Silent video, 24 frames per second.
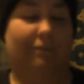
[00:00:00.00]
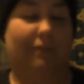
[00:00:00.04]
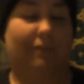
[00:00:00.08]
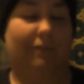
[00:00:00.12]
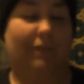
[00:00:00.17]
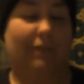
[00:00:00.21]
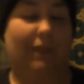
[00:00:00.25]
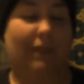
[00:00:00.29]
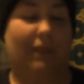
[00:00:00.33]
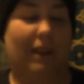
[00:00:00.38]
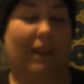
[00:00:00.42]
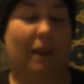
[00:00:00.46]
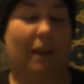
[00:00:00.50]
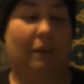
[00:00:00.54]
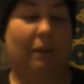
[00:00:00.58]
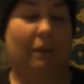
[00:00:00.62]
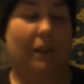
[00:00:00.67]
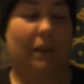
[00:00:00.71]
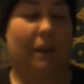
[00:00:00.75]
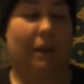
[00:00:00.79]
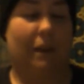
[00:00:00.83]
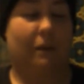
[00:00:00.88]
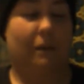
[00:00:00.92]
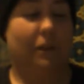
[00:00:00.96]
Not
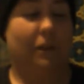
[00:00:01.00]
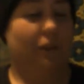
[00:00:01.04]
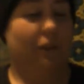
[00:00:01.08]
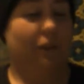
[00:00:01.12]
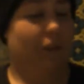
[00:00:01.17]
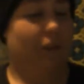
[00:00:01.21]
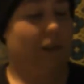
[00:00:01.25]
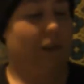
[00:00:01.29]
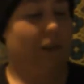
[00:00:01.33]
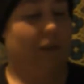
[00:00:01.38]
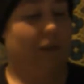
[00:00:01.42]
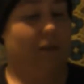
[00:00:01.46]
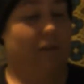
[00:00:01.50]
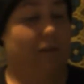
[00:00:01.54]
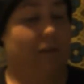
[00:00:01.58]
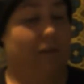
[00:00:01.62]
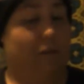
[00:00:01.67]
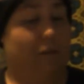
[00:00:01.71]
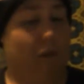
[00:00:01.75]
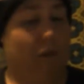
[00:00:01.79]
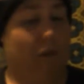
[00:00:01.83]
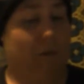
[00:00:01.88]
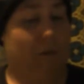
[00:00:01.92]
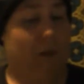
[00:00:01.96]
what I was looking
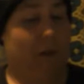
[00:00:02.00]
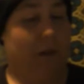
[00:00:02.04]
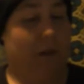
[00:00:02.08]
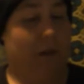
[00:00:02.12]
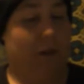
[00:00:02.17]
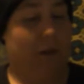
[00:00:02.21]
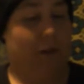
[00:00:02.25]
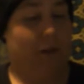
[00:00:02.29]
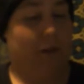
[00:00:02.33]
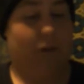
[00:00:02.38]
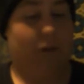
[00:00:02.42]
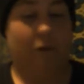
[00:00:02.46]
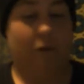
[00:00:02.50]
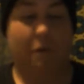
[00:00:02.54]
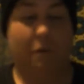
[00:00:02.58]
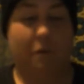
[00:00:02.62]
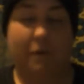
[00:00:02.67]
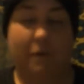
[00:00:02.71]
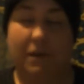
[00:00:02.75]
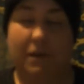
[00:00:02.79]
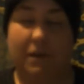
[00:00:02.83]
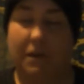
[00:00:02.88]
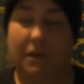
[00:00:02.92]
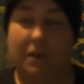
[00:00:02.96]
forward to,
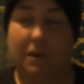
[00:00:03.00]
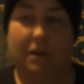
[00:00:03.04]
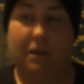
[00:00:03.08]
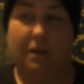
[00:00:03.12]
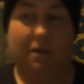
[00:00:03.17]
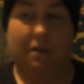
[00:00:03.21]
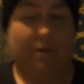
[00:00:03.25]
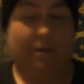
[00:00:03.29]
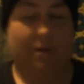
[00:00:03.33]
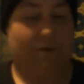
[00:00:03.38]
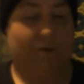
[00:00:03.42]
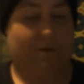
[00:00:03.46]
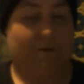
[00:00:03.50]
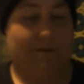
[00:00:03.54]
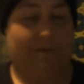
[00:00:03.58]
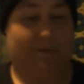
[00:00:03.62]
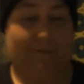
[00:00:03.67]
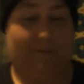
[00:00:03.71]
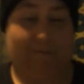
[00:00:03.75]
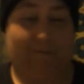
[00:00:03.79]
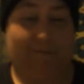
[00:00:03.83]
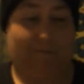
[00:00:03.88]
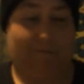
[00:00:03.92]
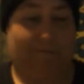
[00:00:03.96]
but.
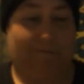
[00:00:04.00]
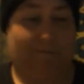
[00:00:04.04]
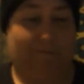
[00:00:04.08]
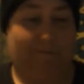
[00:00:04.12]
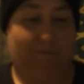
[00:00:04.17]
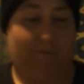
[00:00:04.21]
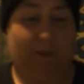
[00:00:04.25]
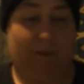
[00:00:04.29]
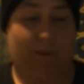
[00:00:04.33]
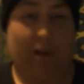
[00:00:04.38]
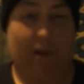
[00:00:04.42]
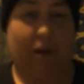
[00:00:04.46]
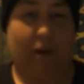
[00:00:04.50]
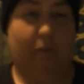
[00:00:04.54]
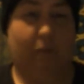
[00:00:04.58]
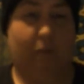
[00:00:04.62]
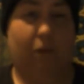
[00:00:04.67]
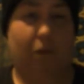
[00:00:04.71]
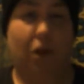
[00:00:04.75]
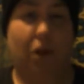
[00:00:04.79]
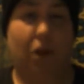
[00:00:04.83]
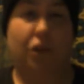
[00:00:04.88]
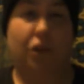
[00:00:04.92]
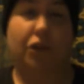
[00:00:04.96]
And I'm
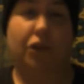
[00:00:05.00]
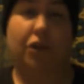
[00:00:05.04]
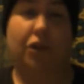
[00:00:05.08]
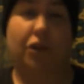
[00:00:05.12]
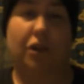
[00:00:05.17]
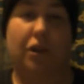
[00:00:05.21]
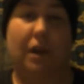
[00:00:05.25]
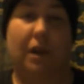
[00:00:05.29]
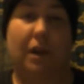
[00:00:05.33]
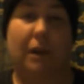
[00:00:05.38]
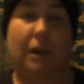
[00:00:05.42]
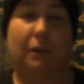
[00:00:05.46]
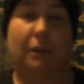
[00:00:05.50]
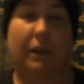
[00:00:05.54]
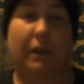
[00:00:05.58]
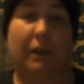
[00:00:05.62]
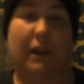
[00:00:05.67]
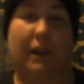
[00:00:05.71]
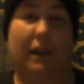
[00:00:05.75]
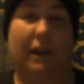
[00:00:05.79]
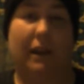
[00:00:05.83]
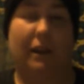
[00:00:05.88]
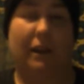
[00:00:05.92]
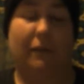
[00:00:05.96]
not sure how to
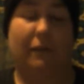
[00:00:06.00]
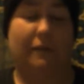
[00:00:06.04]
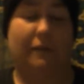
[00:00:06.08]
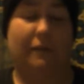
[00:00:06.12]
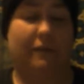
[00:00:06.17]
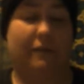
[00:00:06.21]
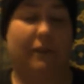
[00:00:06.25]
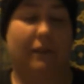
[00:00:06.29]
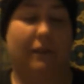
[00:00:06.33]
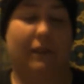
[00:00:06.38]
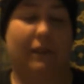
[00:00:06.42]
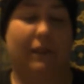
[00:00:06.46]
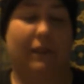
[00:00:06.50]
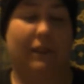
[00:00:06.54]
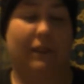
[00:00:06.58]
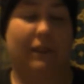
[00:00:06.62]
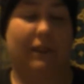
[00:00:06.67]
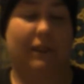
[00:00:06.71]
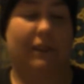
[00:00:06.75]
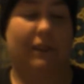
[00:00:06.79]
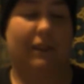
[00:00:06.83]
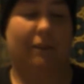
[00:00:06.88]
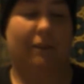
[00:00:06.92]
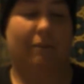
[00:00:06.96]
account for
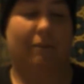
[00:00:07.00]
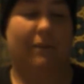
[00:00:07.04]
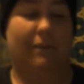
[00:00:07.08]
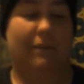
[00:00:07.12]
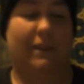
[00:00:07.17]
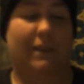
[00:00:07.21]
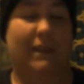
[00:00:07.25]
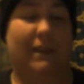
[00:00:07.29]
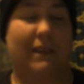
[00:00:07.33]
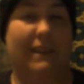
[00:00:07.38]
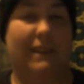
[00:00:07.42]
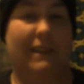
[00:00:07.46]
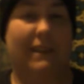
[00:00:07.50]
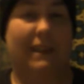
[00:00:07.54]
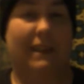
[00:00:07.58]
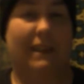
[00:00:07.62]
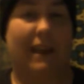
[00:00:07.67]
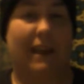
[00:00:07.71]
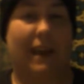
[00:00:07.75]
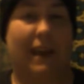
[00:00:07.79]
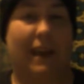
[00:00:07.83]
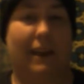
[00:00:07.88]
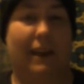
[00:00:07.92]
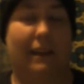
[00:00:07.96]

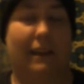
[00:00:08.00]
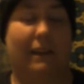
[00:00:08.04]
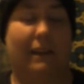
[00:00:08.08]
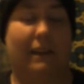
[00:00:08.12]
gain